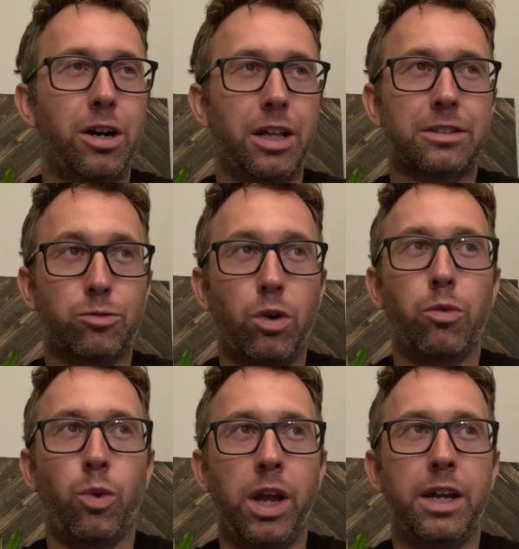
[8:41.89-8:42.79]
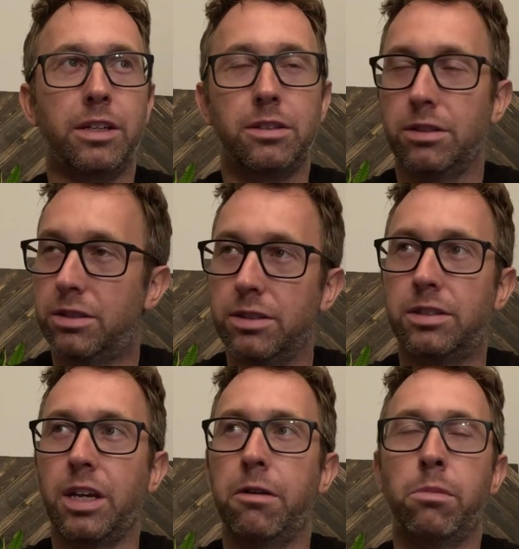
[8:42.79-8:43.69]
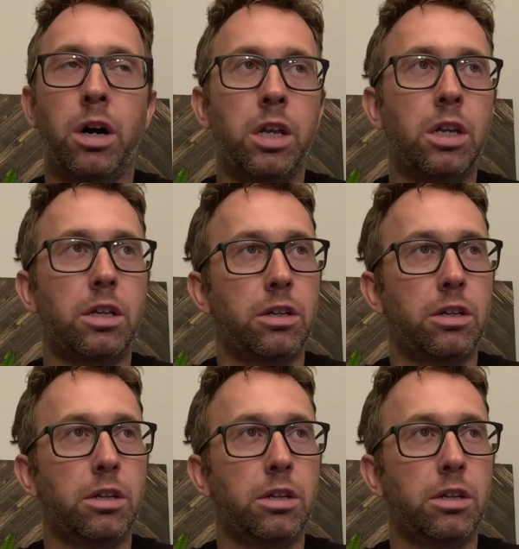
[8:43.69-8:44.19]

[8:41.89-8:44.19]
that's one way to save money.